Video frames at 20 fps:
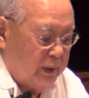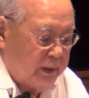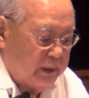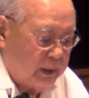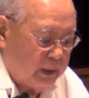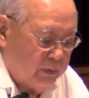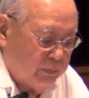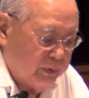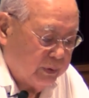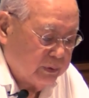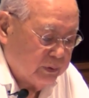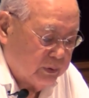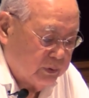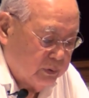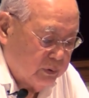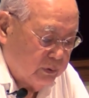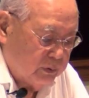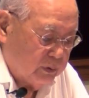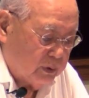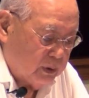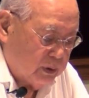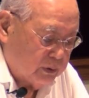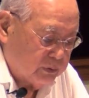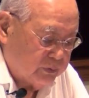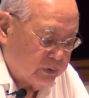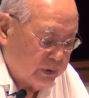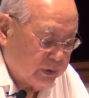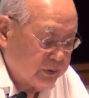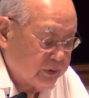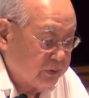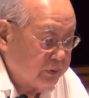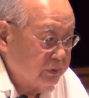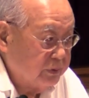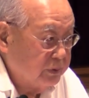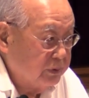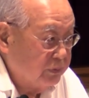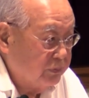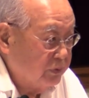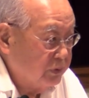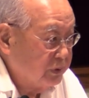and I went to uh, Drexel
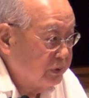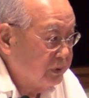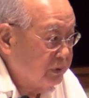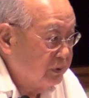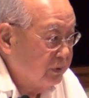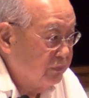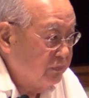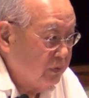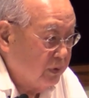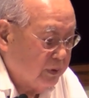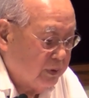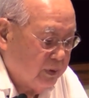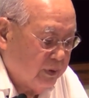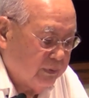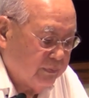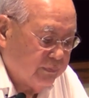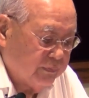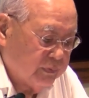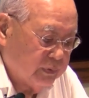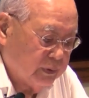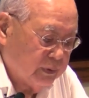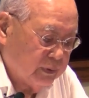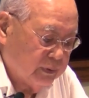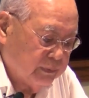University in Philadelphia,